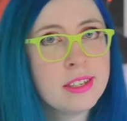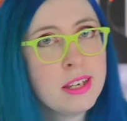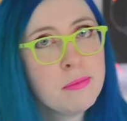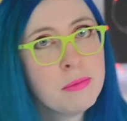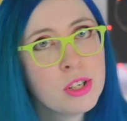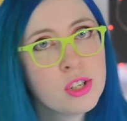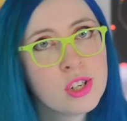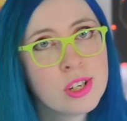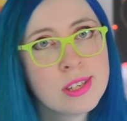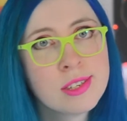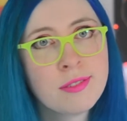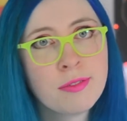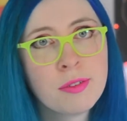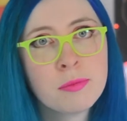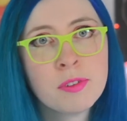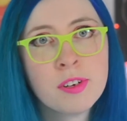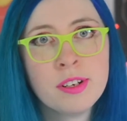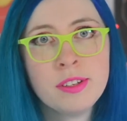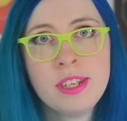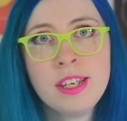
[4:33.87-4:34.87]
images from
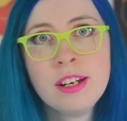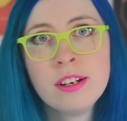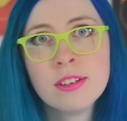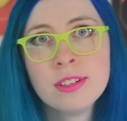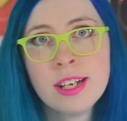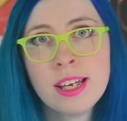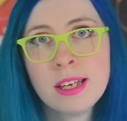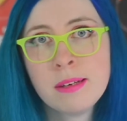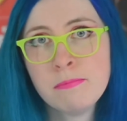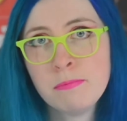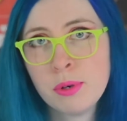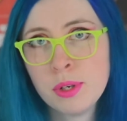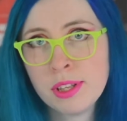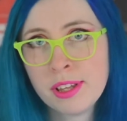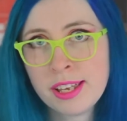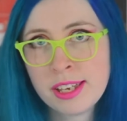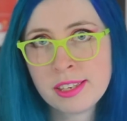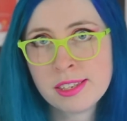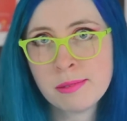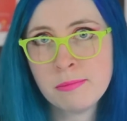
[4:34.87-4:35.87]
around the internet and put
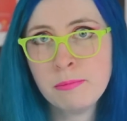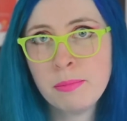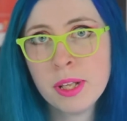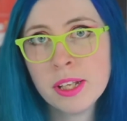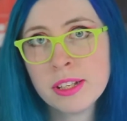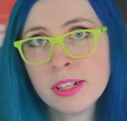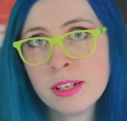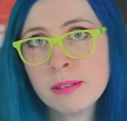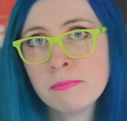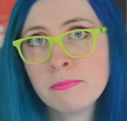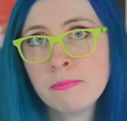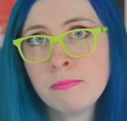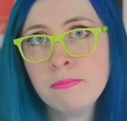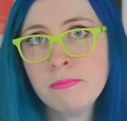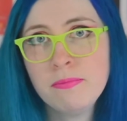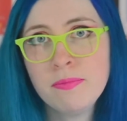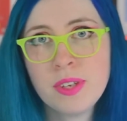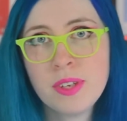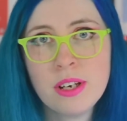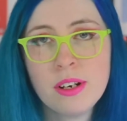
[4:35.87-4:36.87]
like some bulleted,
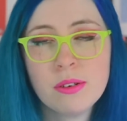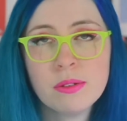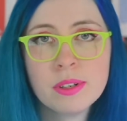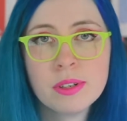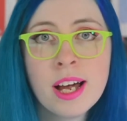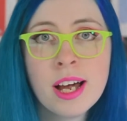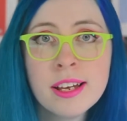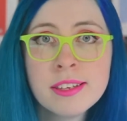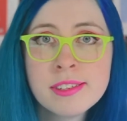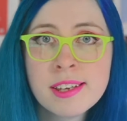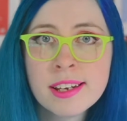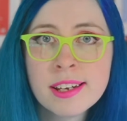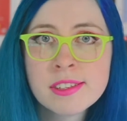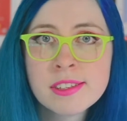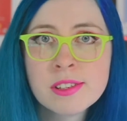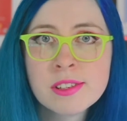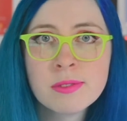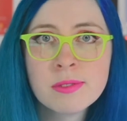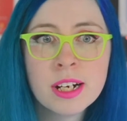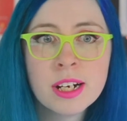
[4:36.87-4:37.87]
you know,
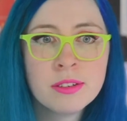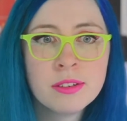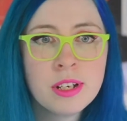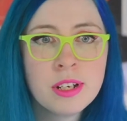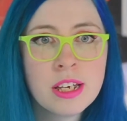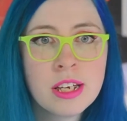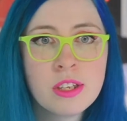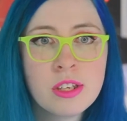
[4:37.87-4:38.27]
context around it.